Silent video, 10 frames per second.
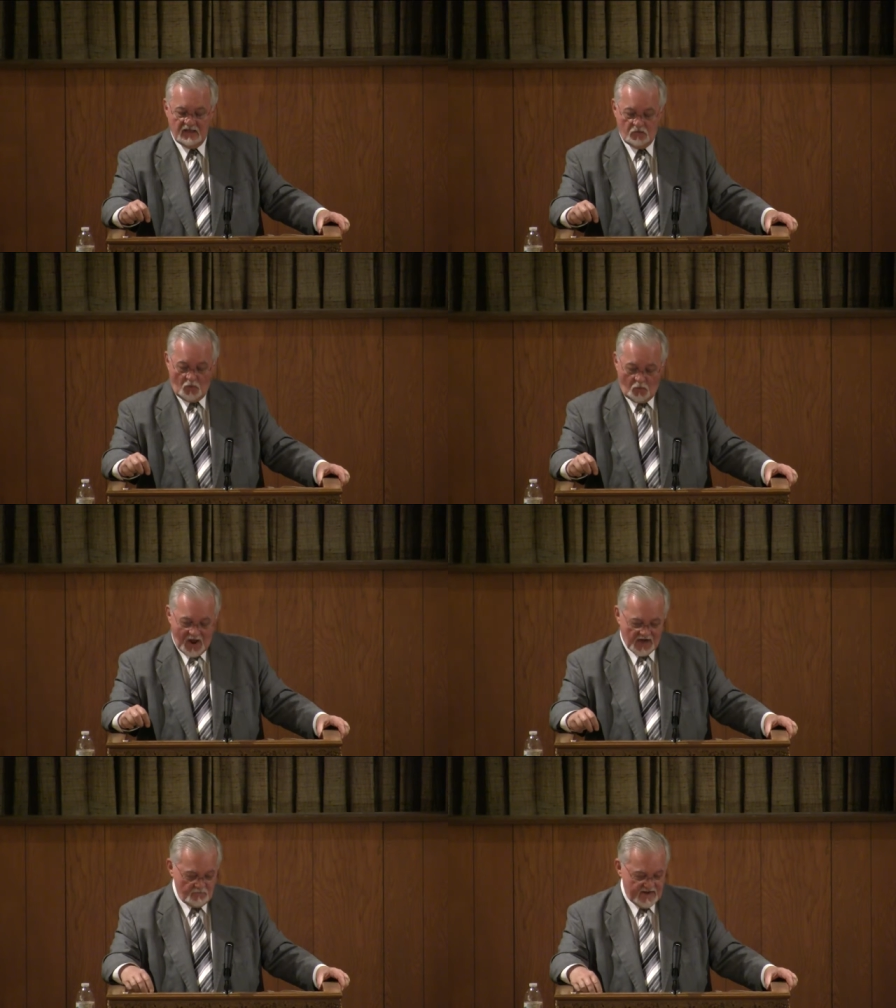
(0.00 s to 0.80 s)
Well,
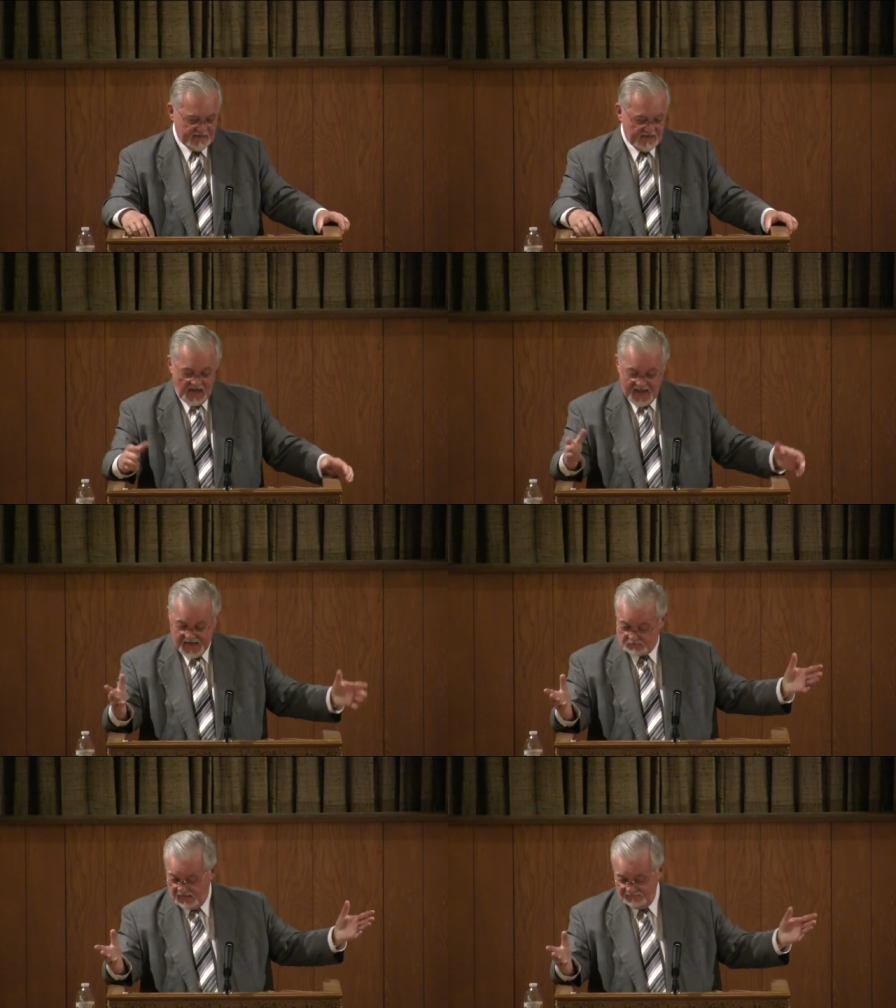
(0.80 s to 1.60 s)
why do men
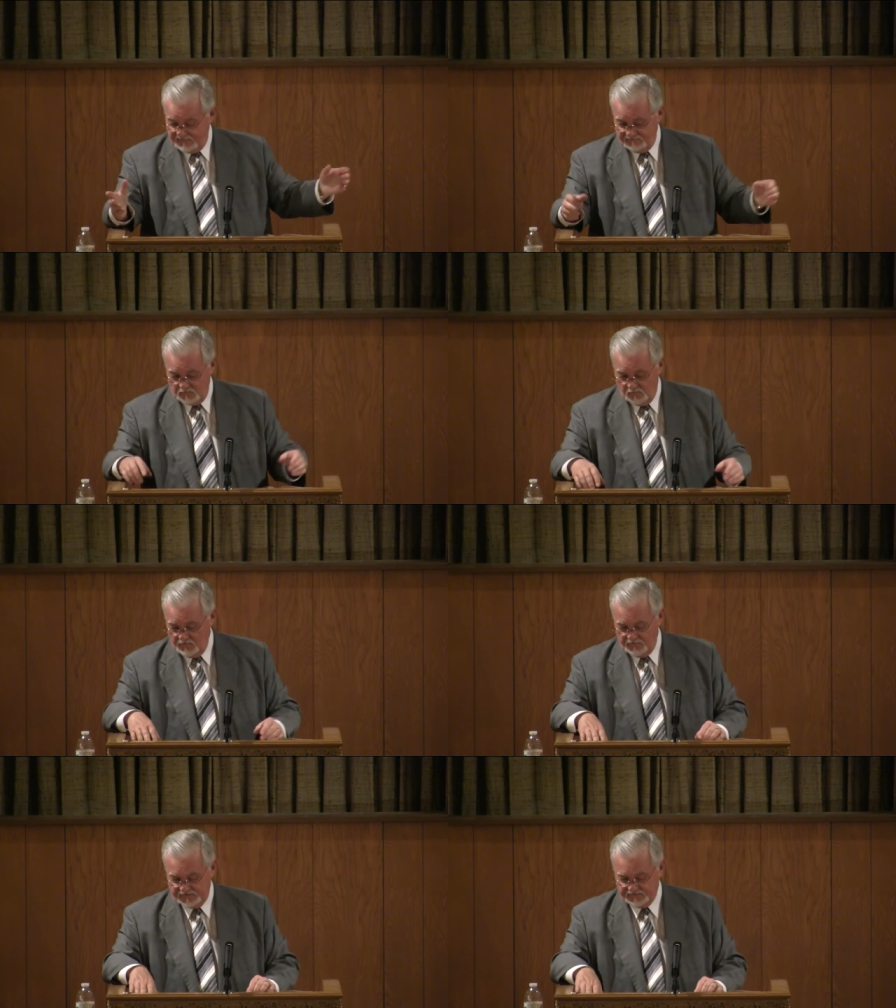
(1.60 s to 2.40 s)
neglect? Well, I'll give you one
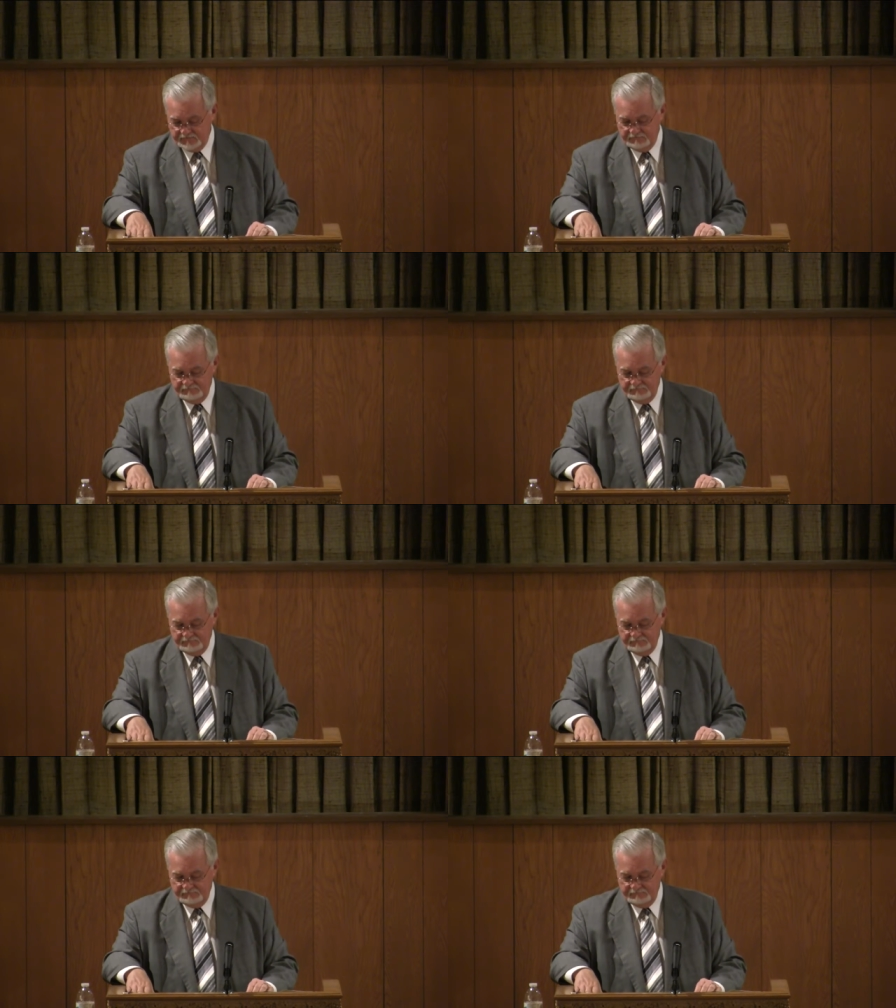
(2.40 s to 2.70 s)
reason.